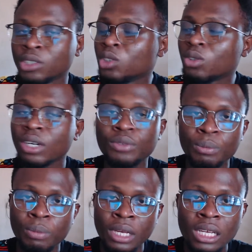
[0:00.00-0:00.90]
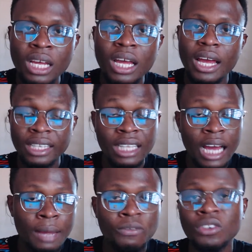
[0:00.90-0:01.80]
You don't have to pay a
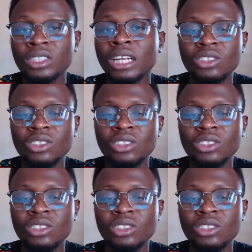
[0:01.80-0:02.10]
dime for that.